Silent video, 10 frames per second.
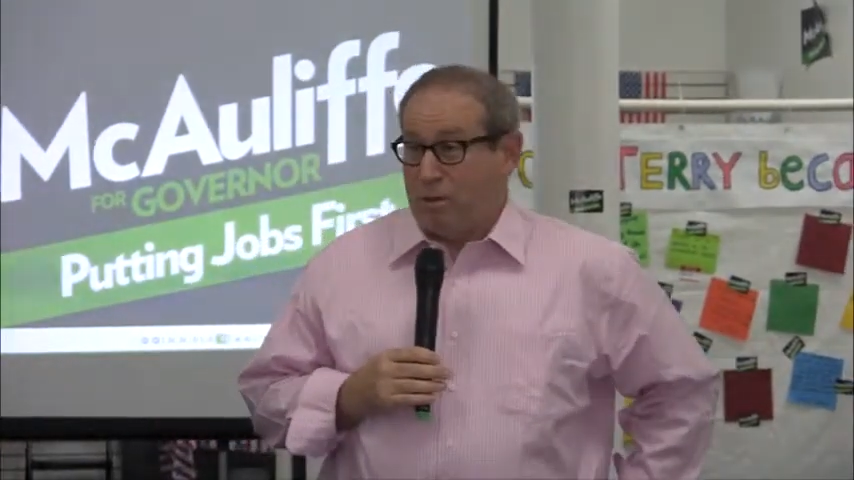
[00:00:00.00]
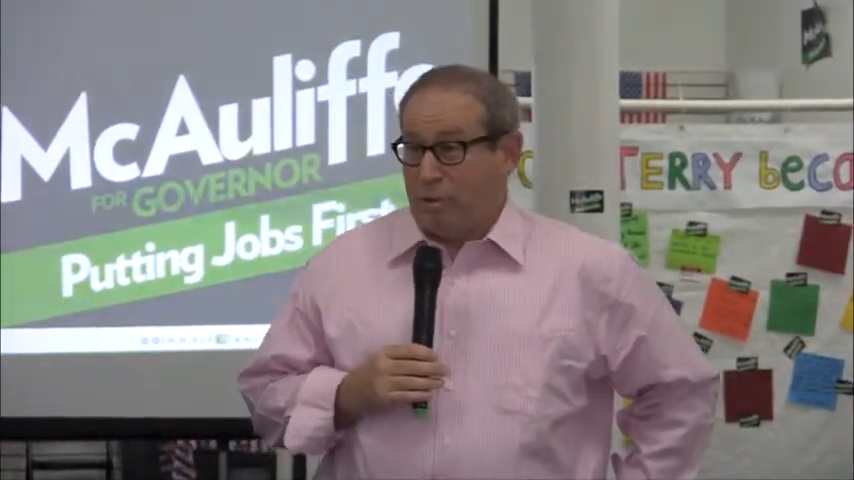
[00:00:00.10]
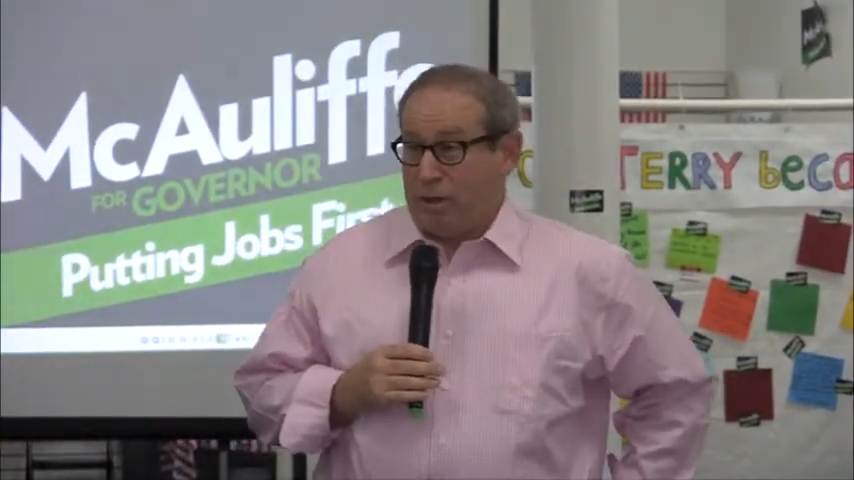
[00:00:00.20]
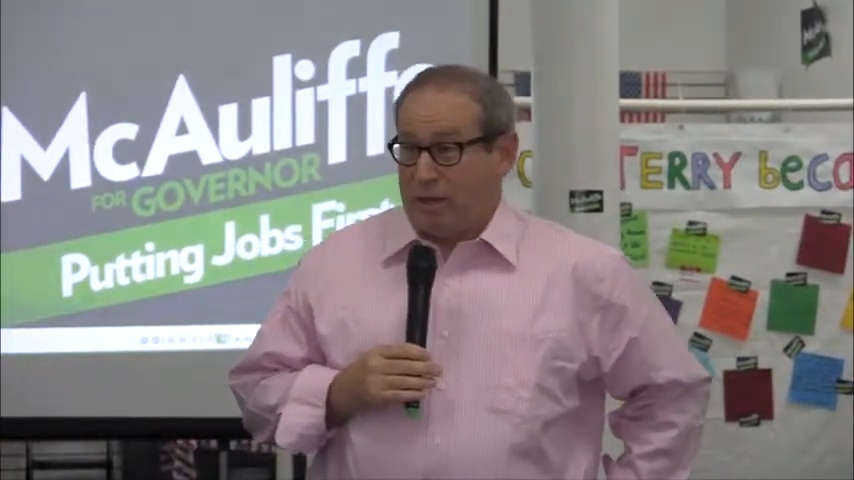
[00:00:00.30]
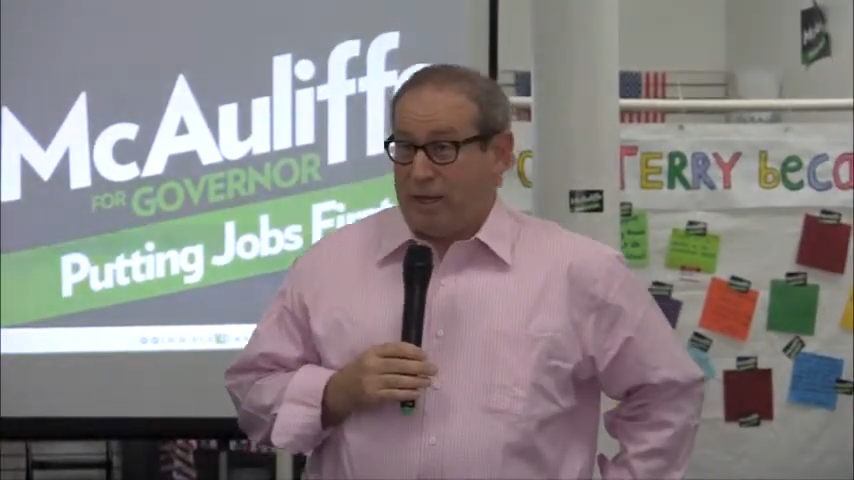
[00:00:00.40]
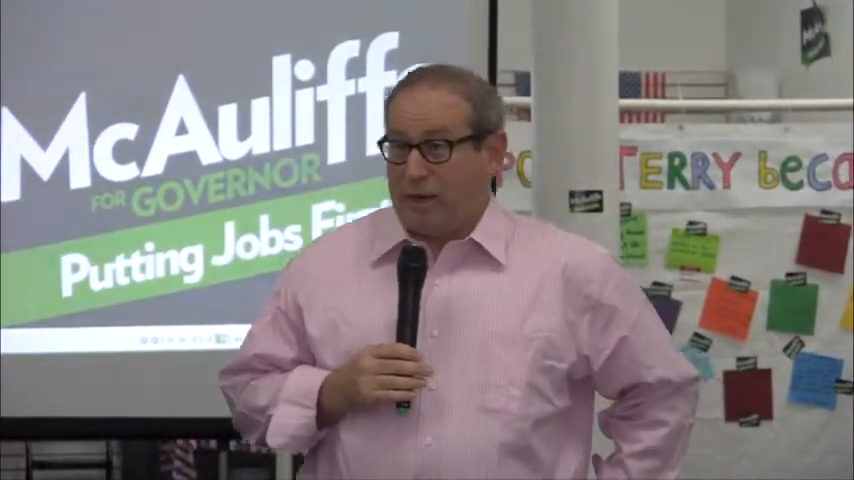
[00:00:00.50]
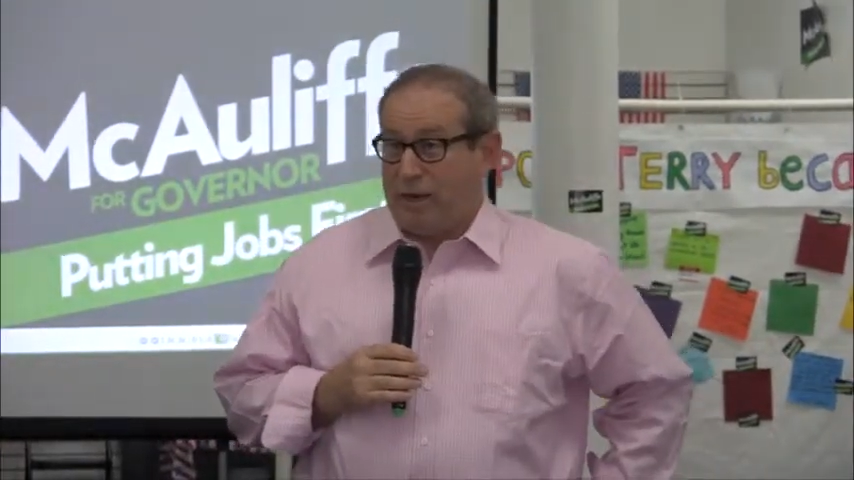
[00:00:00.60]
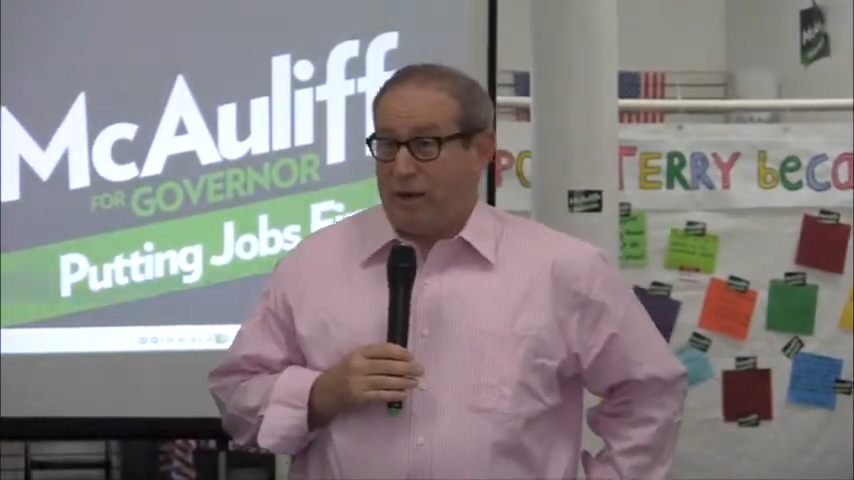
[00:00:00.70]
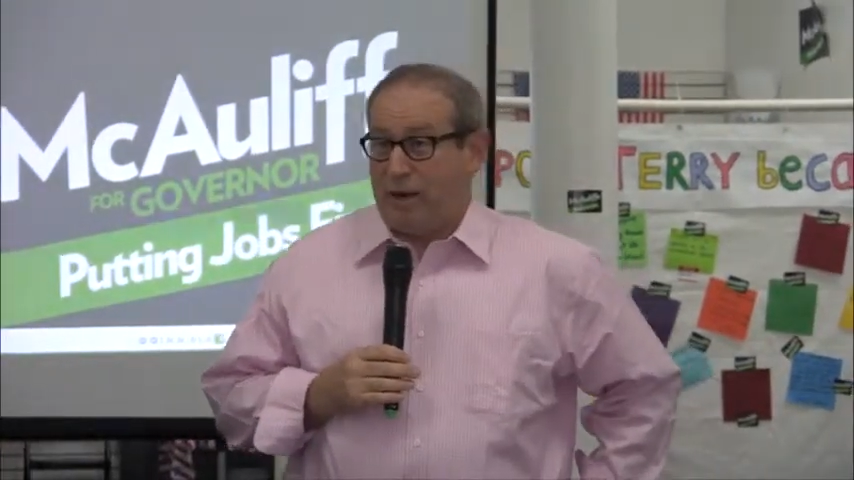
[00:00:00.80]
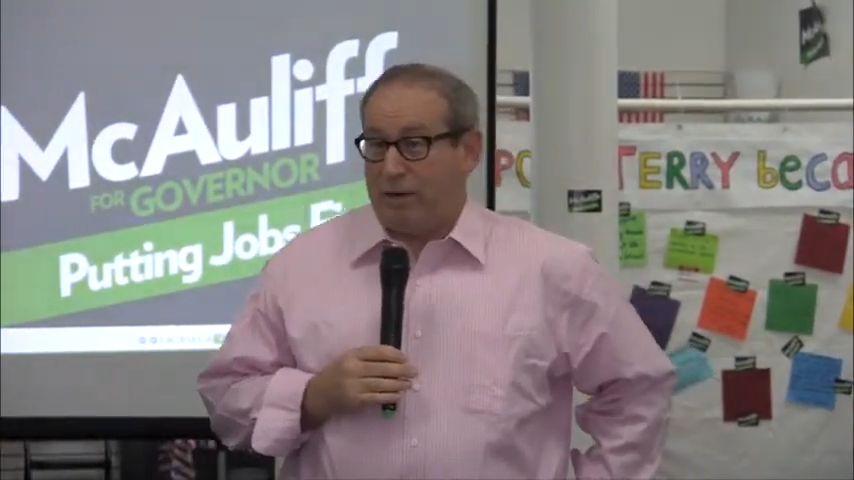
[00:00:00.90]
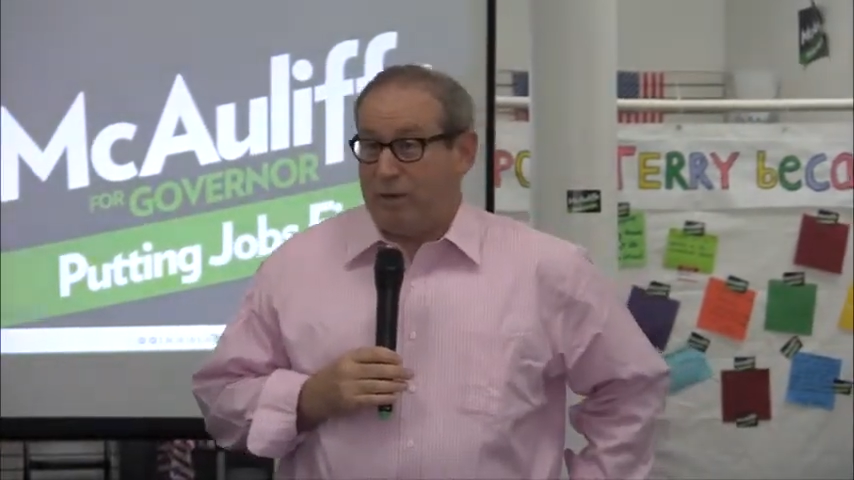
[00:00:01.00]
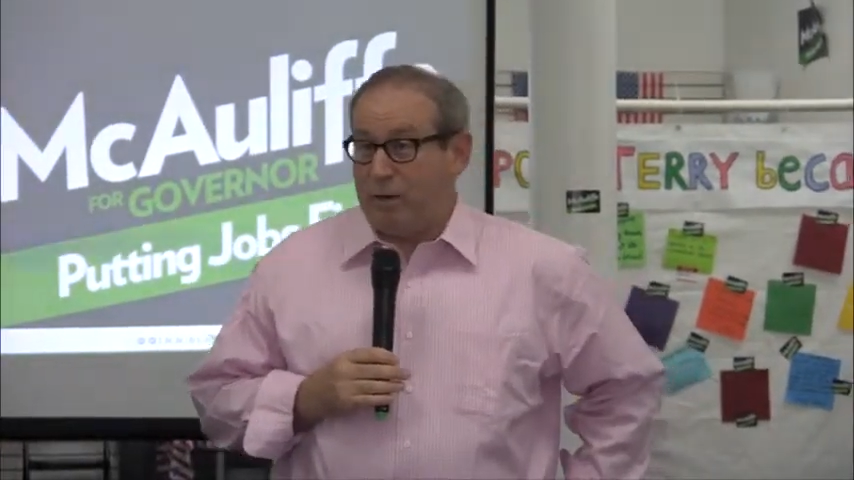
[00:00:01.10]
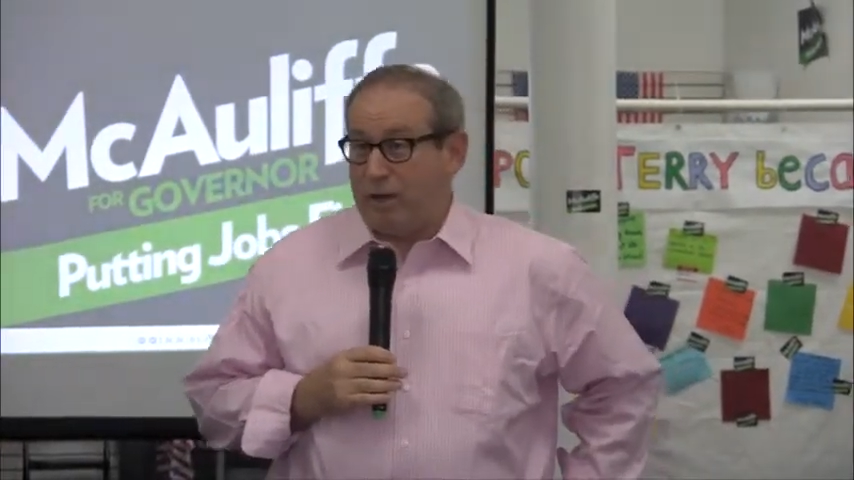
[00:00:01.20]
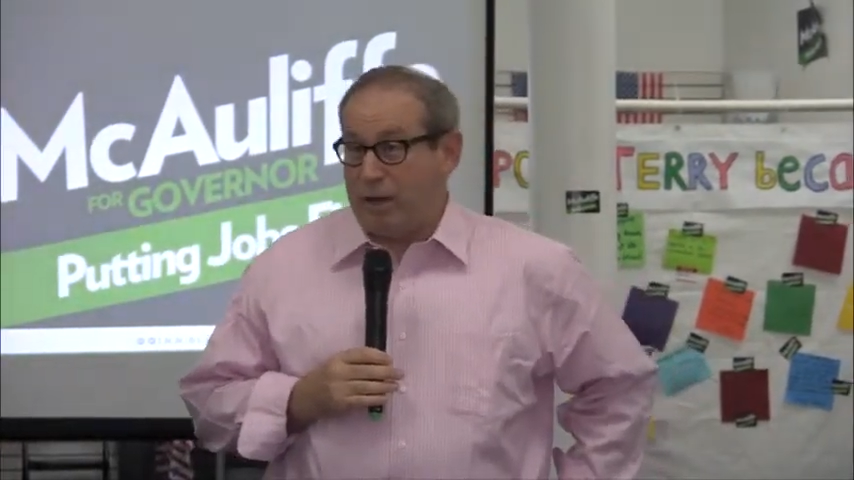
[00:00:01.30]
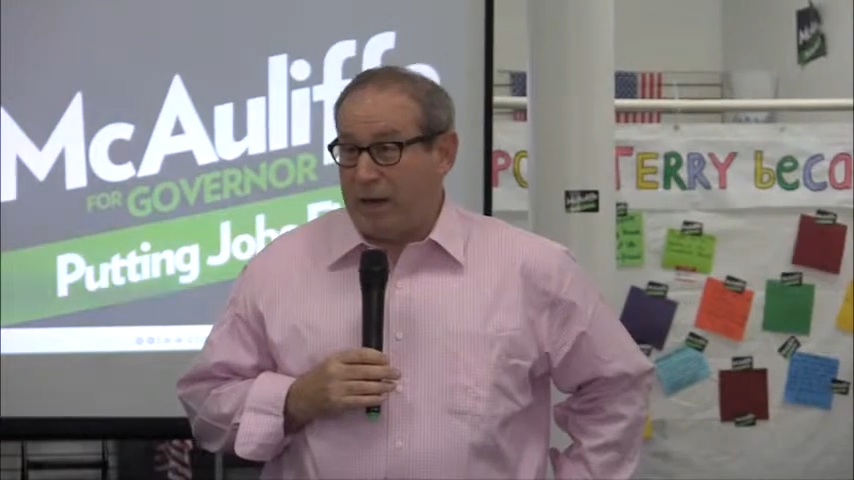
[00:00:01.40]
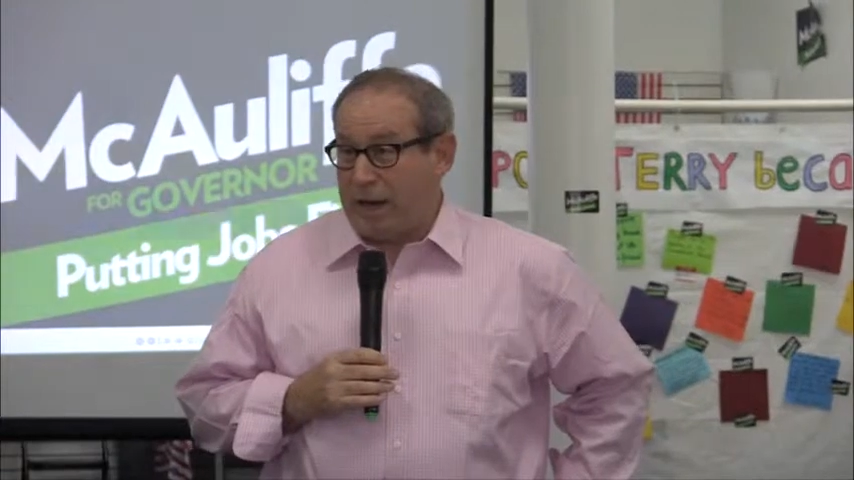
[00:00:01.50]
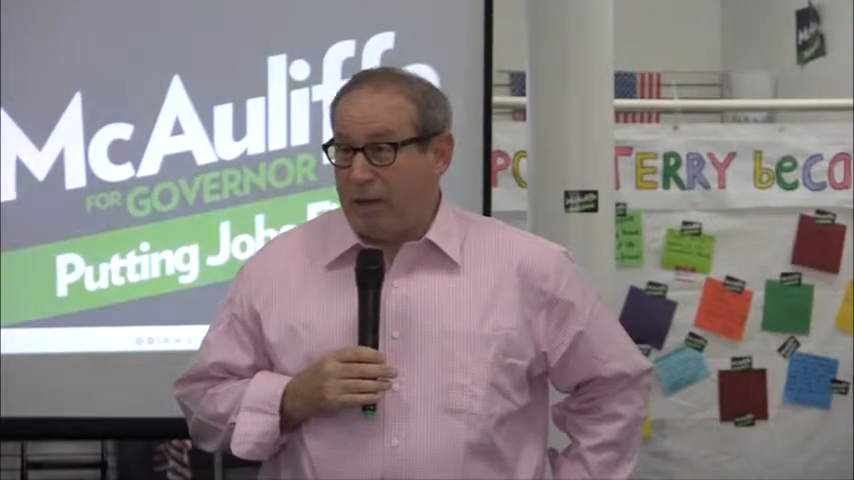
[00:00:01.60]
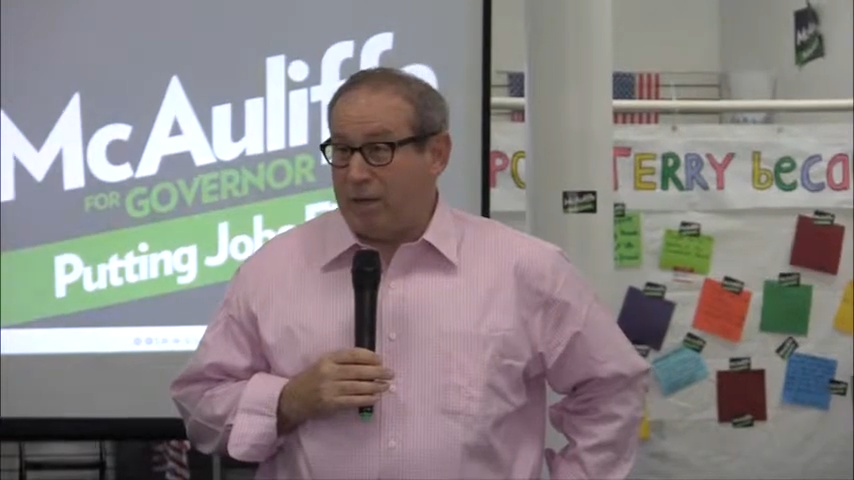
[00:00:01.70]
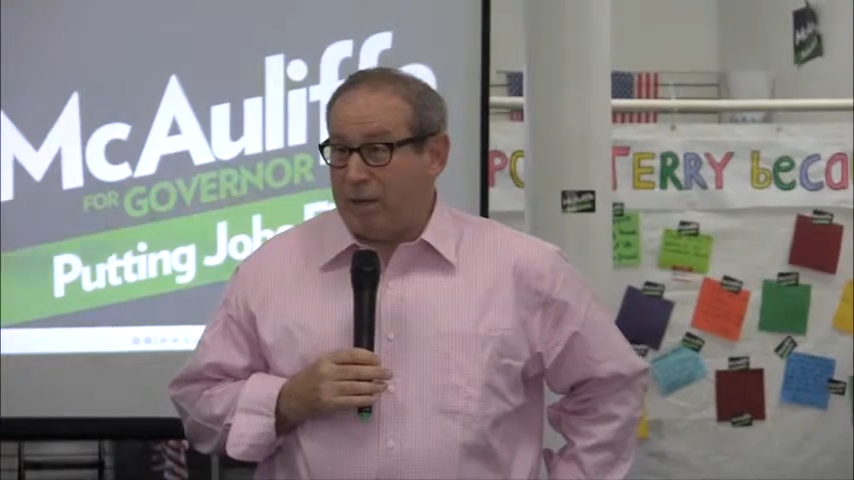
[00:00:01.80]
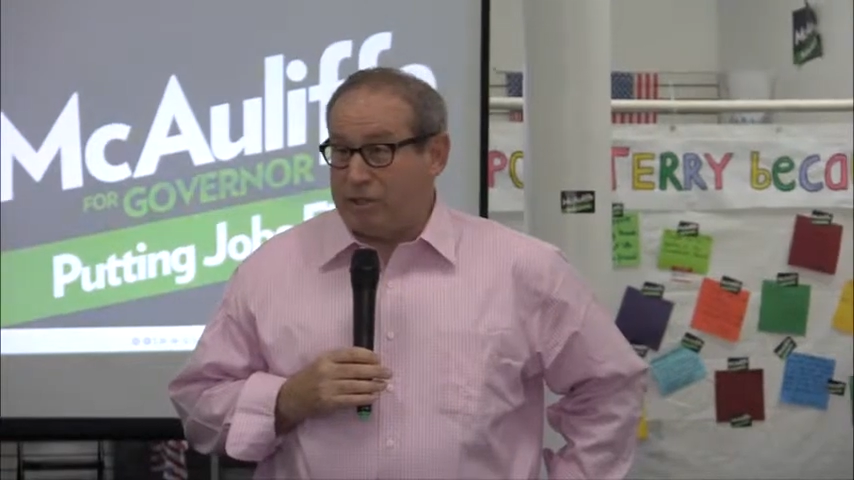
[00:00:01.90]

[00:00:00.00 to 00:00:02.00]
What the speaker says: when they get there, and now